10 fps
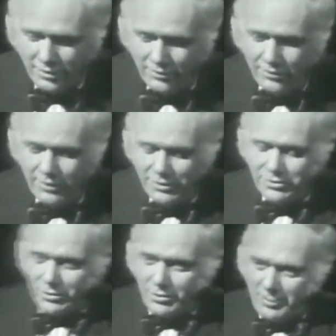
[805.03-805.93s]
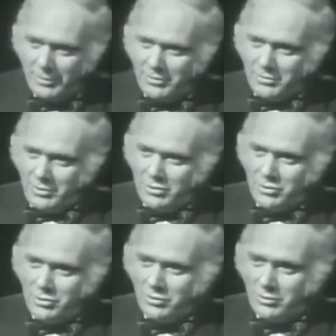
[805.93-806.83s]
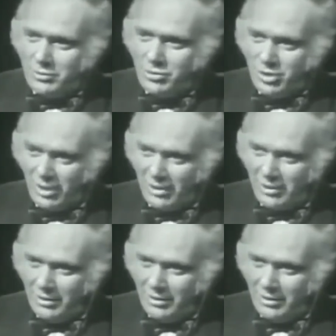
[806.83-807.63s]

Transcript: the Nixon administration towards China